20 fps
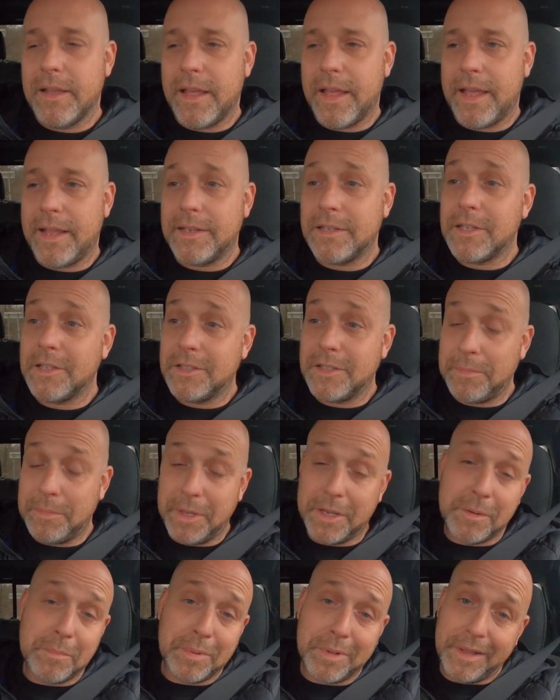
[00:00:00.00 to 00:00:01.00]
and to
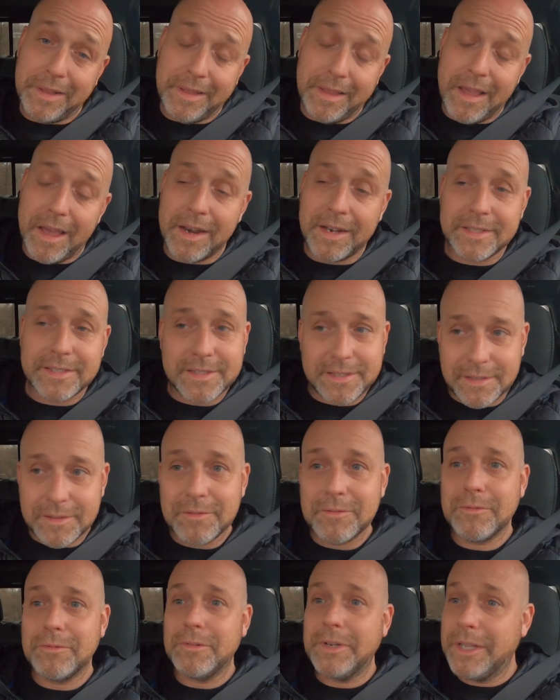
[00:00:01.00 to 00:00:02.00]
be completely honest,
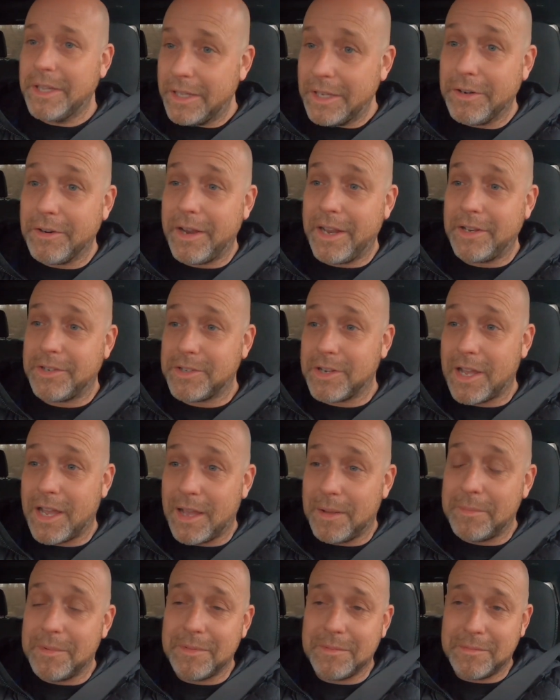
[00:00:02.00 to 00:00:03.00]
really great
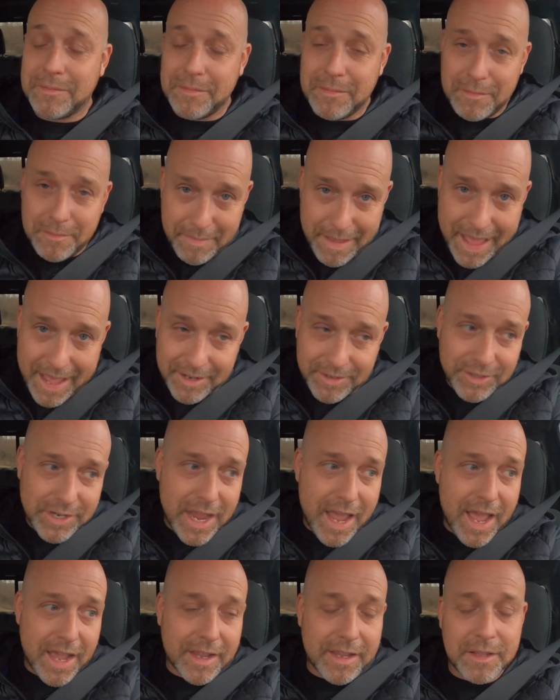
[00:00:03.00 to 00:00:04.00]
job, Matt and
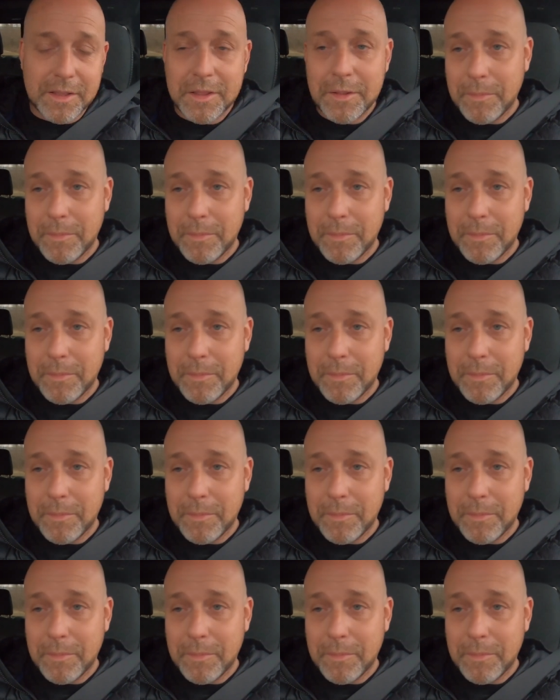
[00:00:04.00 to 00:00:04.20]
Jack.